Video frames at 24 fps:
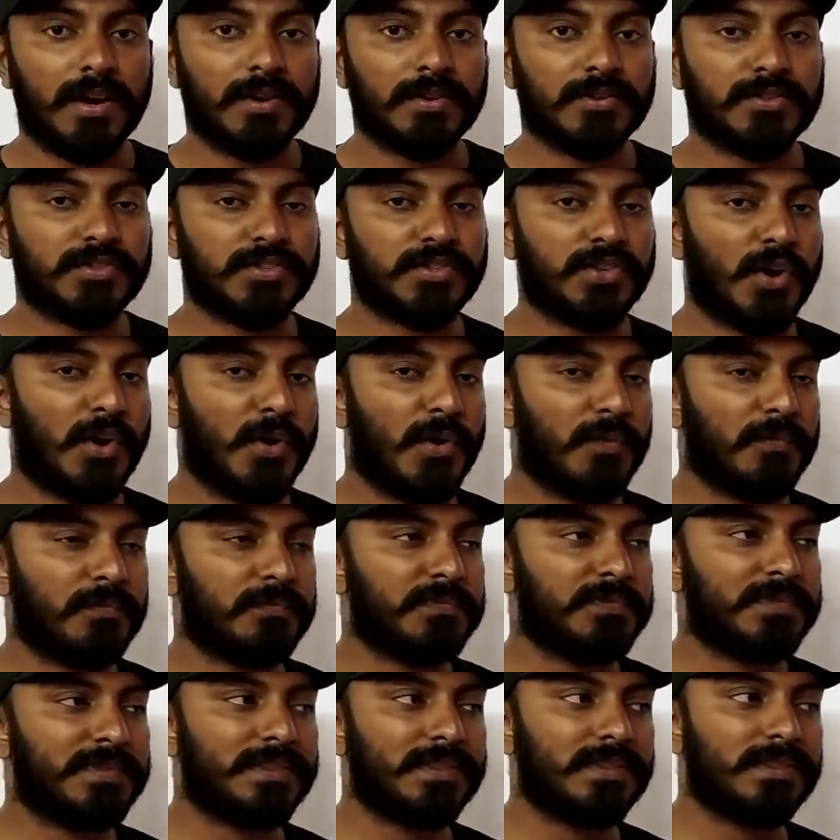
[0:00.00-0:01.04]
So
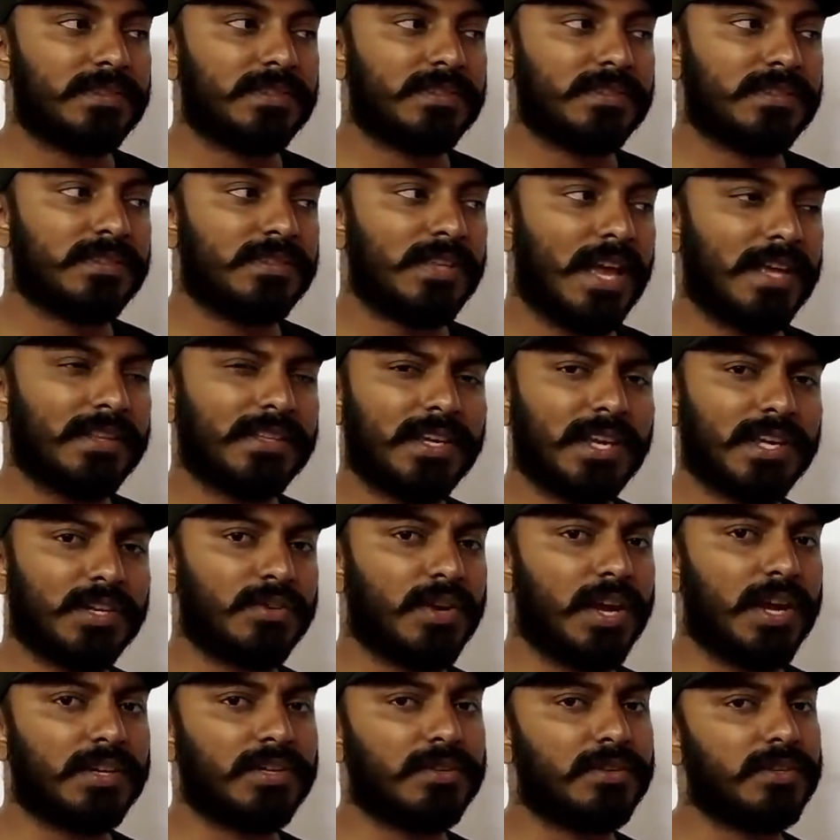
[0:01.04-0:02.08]
I think
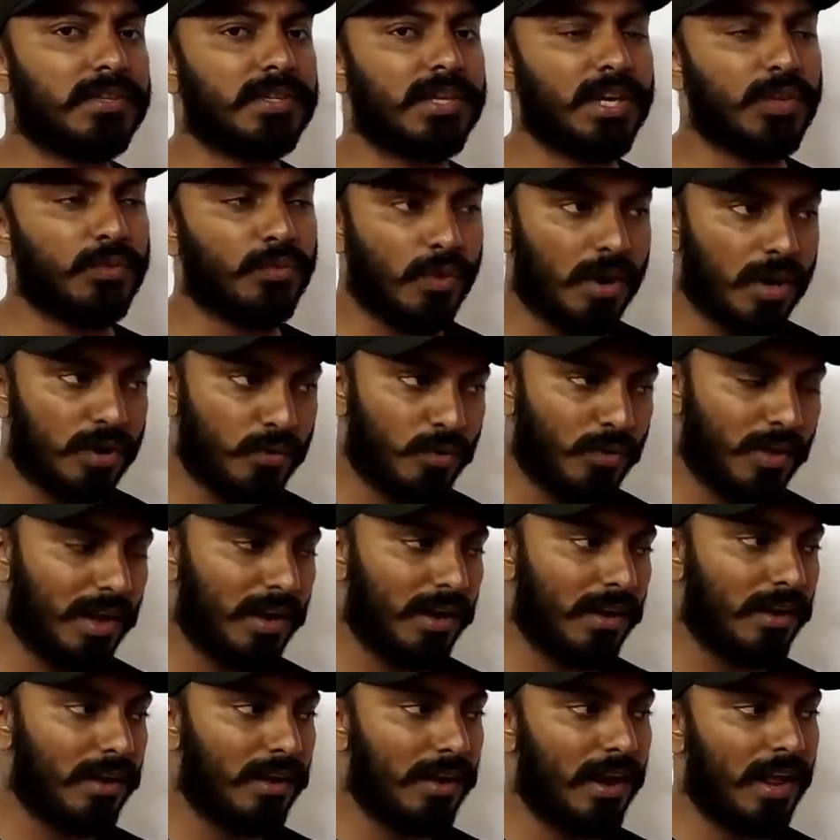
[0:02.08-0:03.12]
it did work
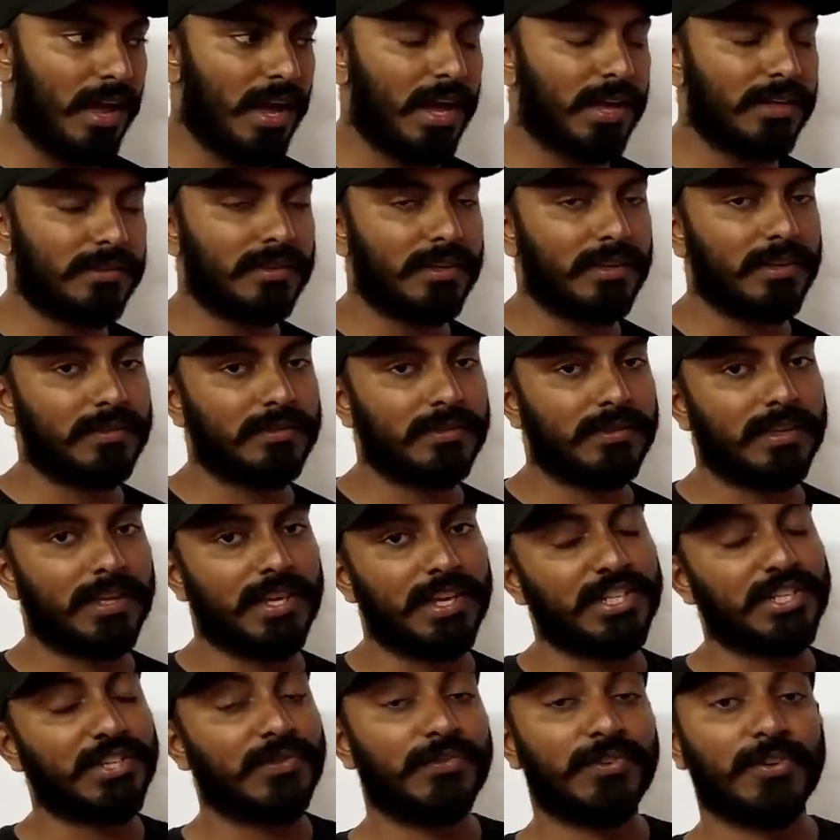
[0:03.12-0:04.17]
well. I think the
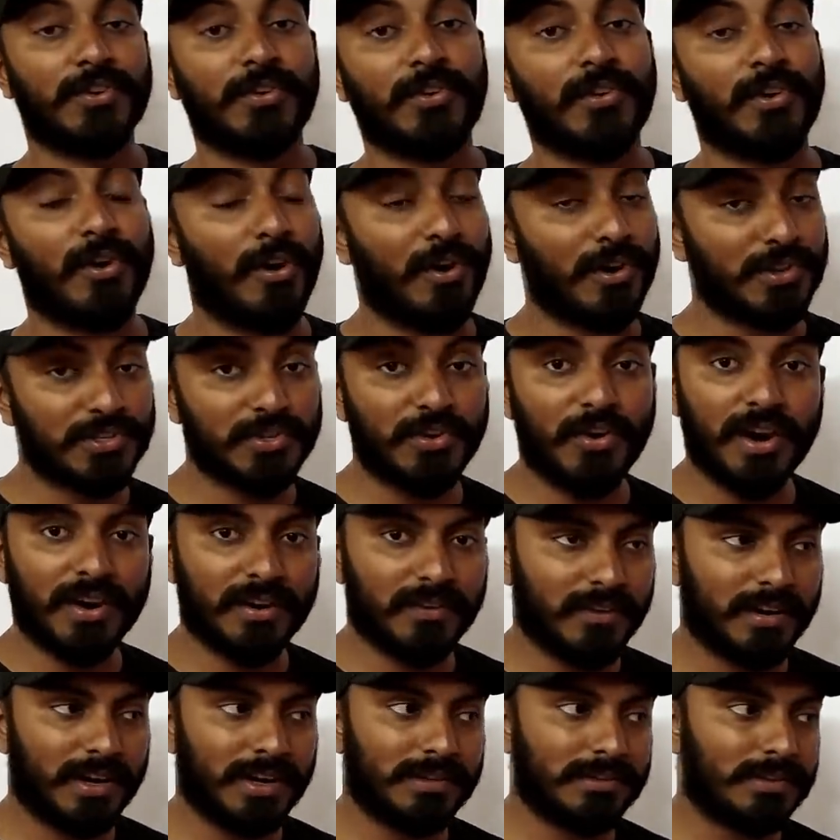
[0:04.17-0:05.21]
interviewer also
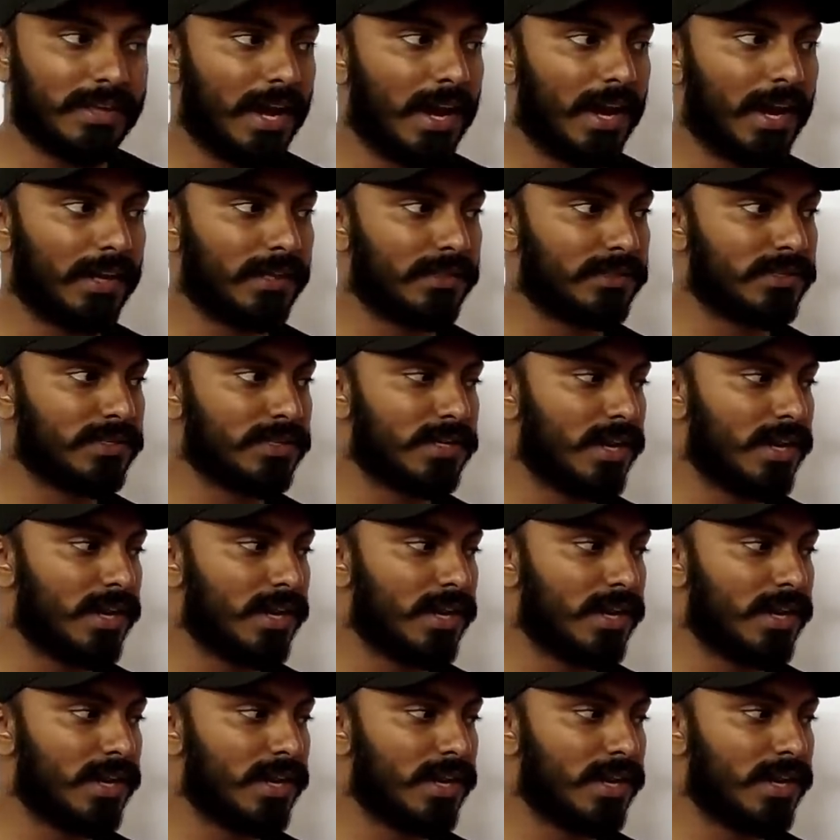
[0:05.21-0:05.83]
agreed that